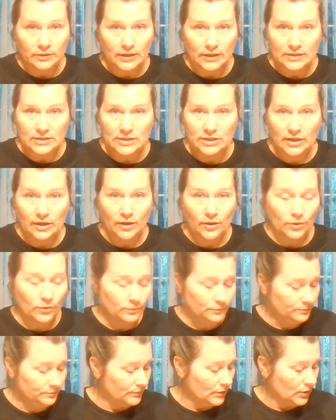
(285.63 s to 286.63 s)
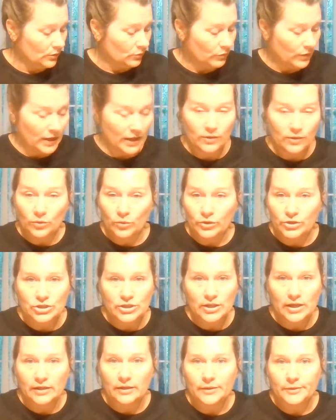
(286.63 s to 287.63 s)
indigo, red, orange,
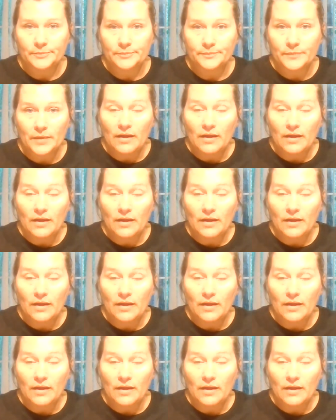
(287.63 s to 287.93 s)
yellow,